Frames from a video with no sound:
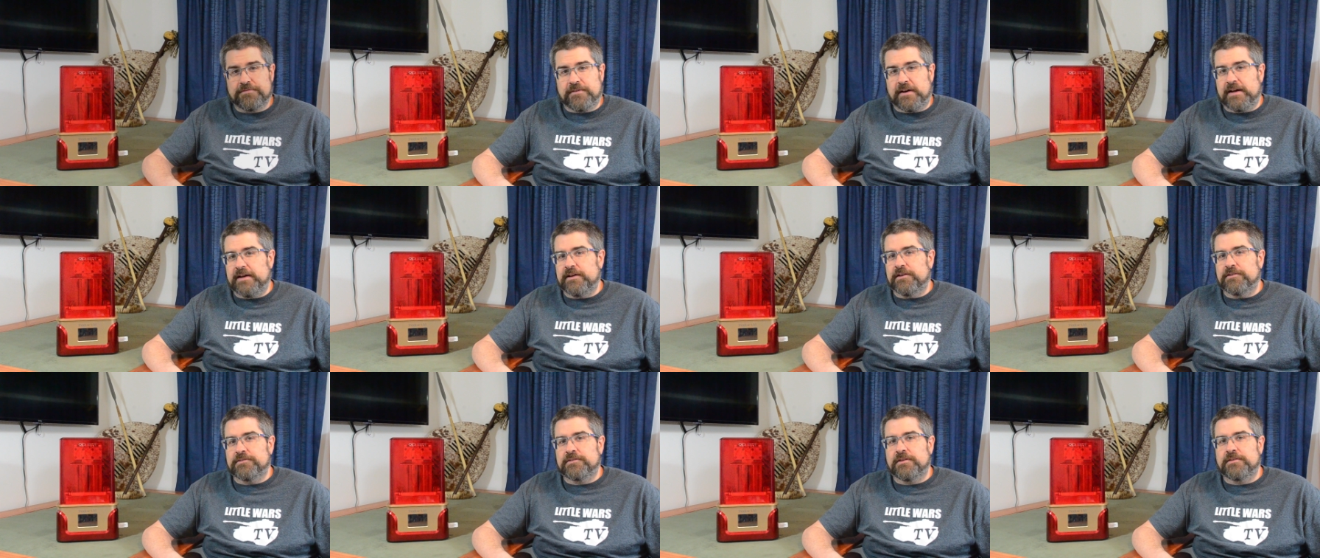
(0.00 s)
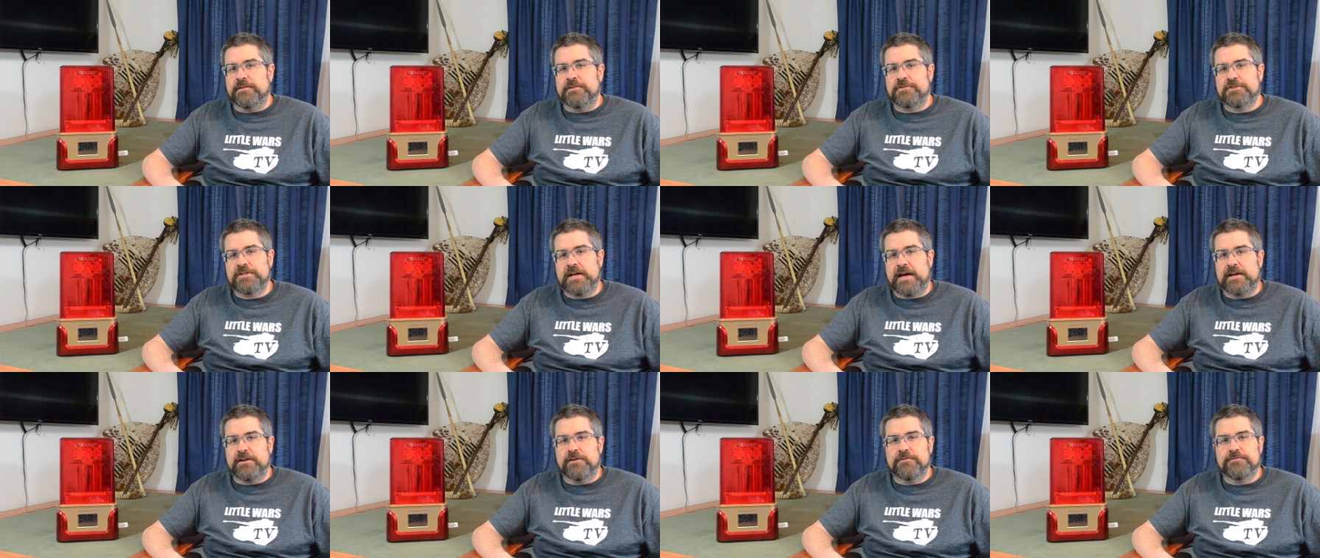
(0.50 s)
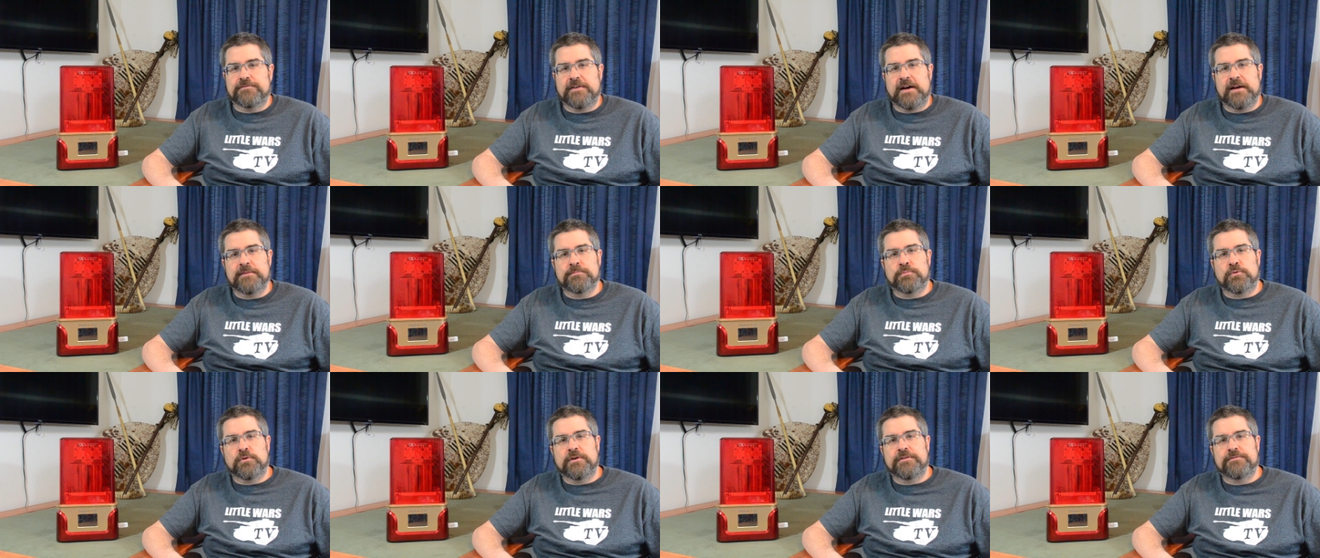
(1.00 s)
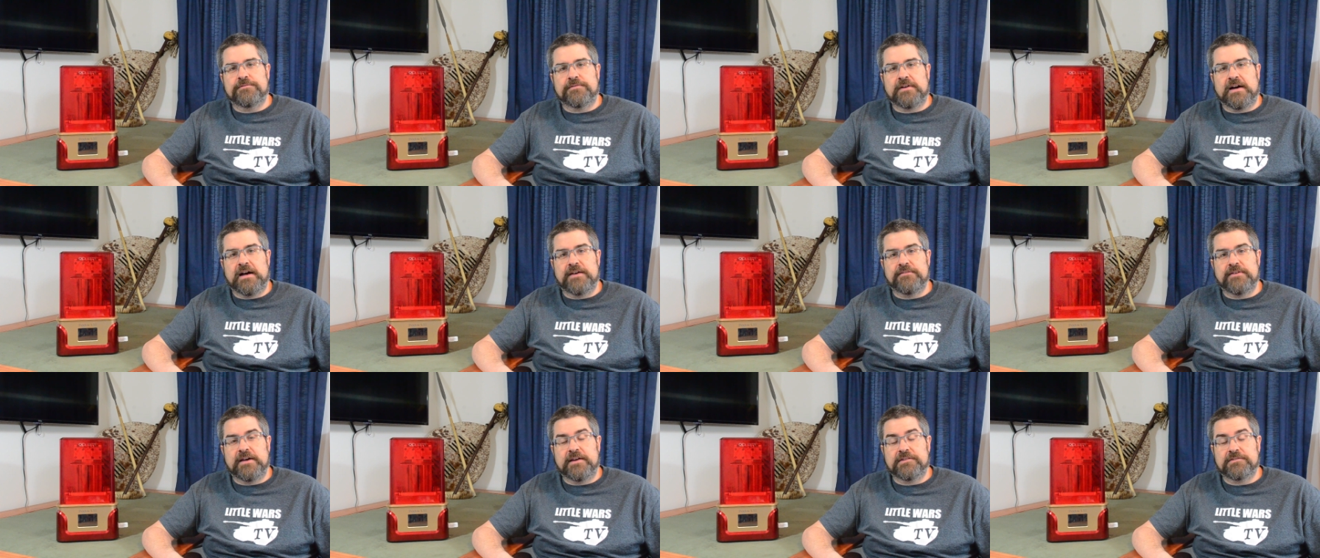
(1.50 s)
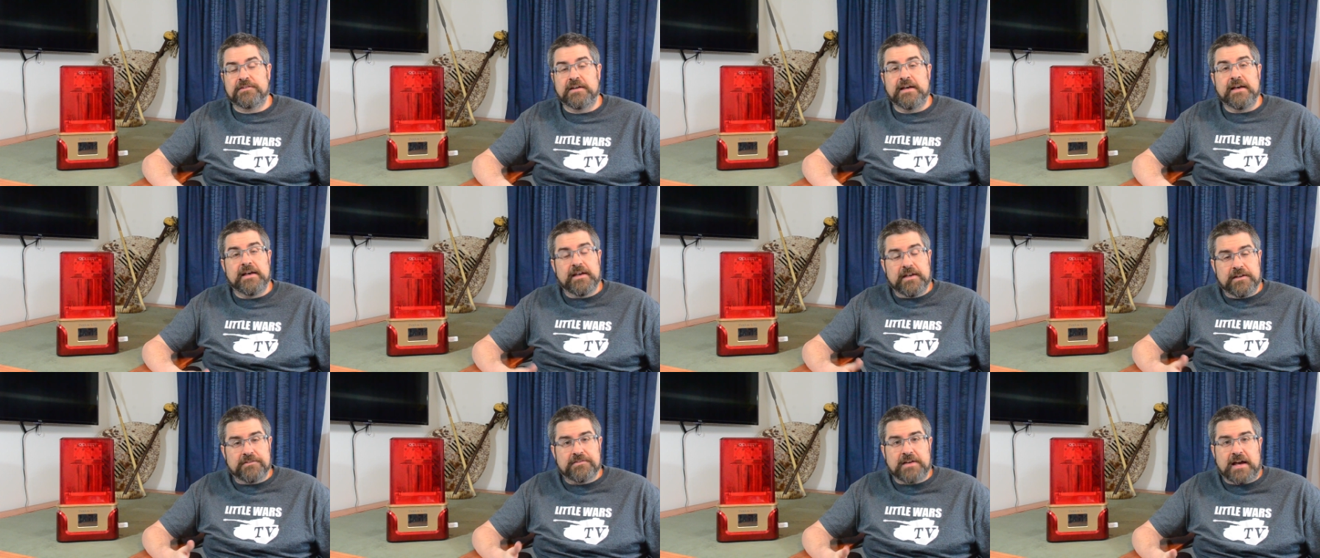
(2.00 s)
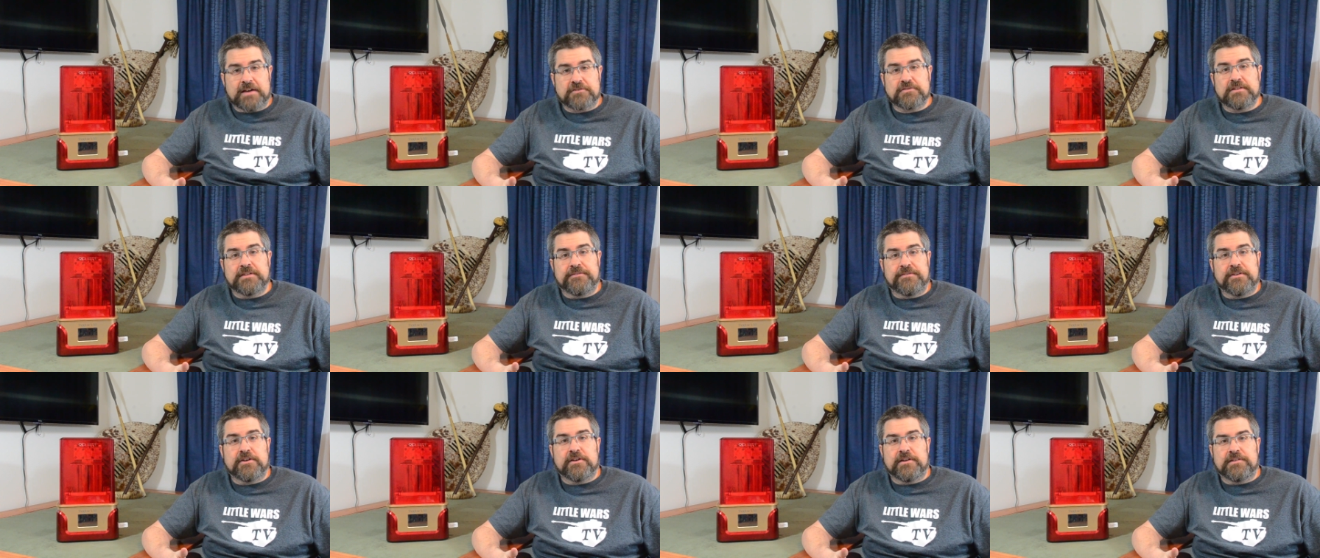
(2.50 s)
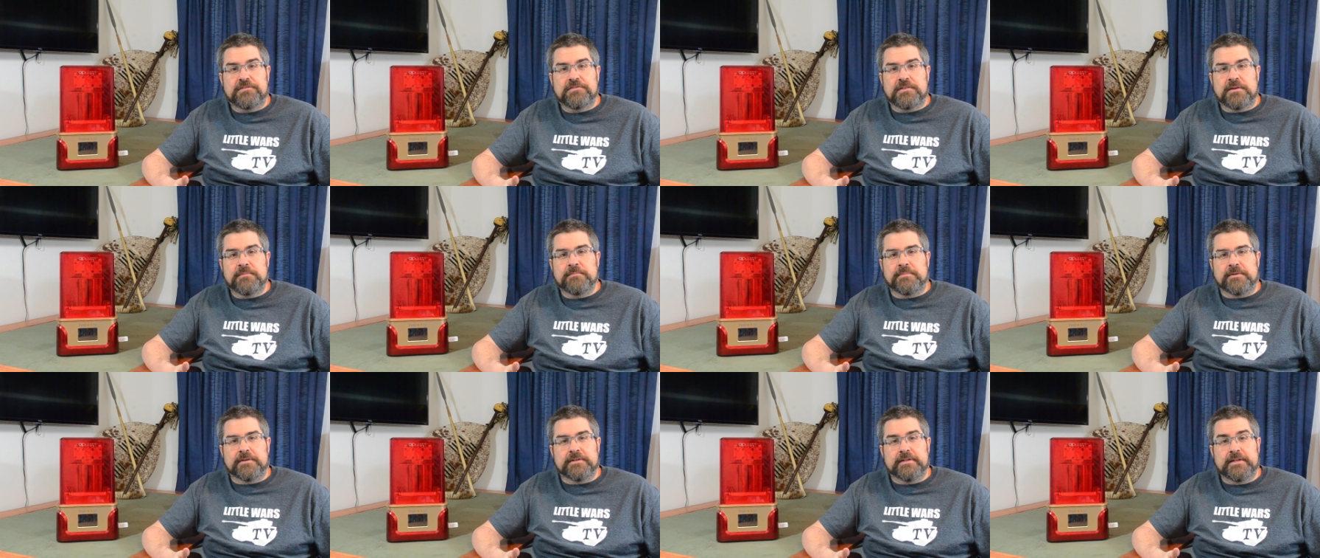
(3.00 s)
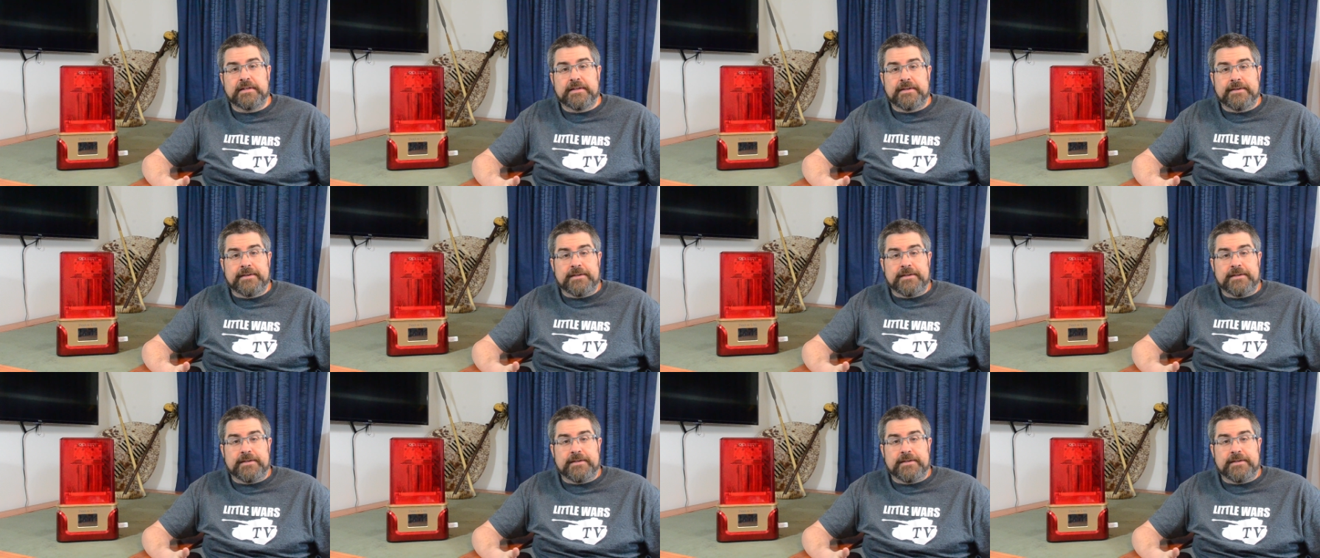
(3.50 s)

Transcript: files on the Shadow 5.5s is actually very simple.